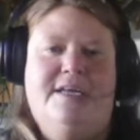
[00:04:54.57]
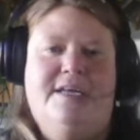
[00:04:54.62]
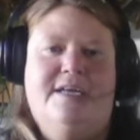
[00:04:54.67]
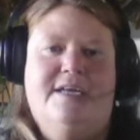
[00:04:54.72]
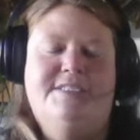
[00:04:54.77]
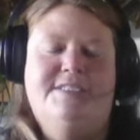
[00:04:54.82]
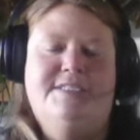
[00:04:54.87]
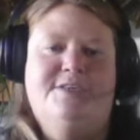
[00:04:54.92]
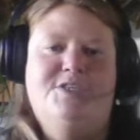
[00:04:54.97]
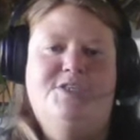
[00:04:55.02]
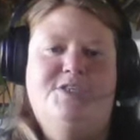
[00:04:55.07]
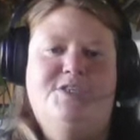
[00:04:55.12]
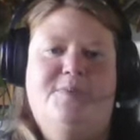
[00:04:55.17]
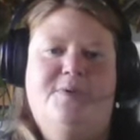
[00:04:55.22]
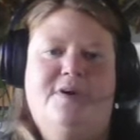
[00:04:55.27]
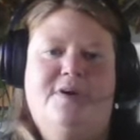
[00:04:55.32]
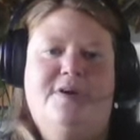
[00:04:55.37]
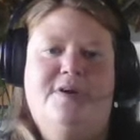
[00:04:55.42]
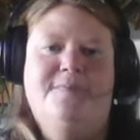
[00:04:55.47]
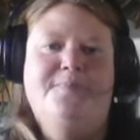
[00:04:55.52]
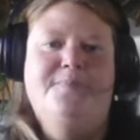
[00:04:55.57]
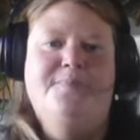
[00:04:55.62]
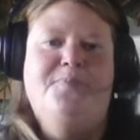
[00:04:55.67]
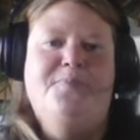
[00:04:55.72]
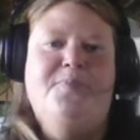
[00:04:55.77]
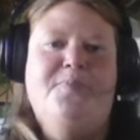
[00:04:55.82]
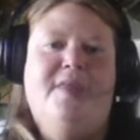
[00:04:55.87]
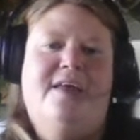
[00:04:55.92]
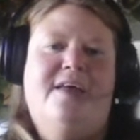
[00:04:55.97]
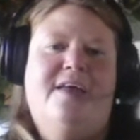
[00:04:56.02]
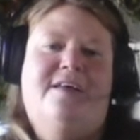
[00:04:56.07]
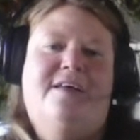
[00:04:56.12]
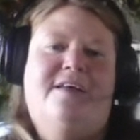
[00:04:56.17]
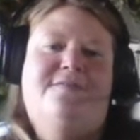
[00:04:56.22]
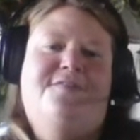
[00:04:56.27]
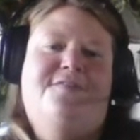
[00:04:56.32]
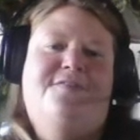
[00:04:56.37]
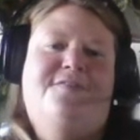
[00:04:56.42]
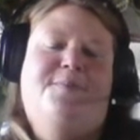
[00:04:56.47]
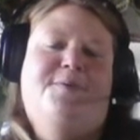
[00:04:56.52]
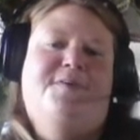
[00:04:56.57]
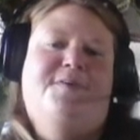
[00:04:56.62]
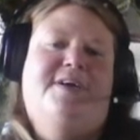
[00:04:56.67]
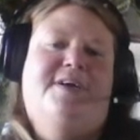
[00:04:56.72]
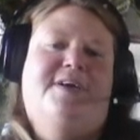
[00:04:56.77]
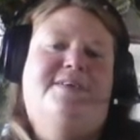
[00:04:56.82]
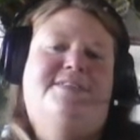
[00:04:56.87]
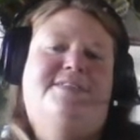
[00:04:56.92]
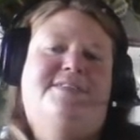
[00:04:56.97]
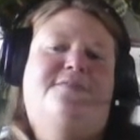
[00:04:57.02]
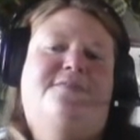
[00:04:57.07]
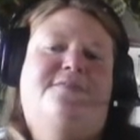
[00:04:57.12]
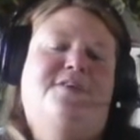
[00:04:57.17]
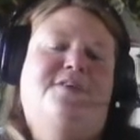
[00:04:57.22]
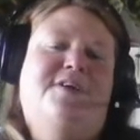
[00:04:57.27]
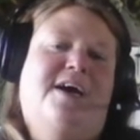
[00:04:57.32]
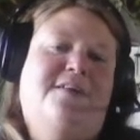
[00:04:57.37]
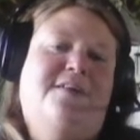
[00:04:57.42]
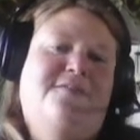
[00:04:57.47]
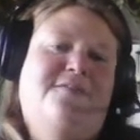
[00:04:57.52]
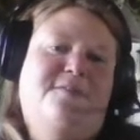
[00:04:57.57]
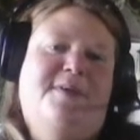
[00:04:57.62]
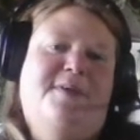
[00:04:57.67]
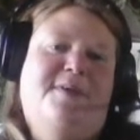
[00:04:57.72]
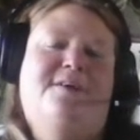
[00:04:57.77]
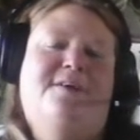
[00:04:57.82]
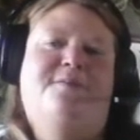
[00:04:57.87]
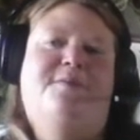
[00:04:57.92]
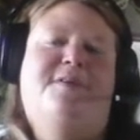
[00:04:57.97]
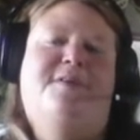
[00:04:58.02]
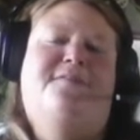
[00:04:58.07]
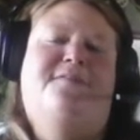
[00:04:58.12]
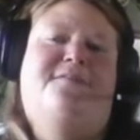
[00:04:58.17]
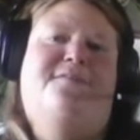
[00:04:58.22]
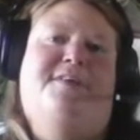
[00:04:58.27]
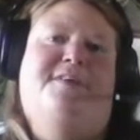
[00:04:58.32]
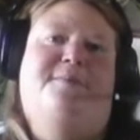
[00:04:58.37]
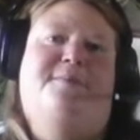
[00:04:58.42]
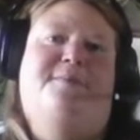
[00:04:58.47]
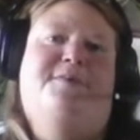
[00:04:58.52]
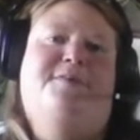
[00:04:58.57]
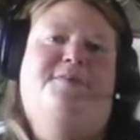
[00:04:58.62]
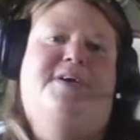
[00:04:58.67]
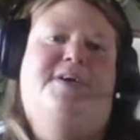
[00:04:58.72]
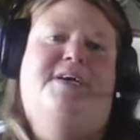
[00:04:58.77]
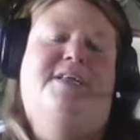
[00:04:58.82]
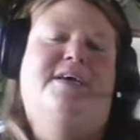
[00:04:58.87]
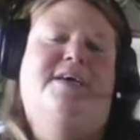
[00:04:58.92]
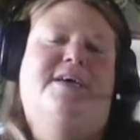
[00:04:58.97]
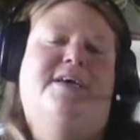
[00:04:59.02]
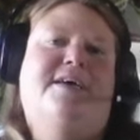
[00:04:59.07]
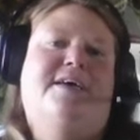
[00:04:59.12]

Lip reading: discussion board, and then Flipgrid. So if you're not familiar with Flipgrid,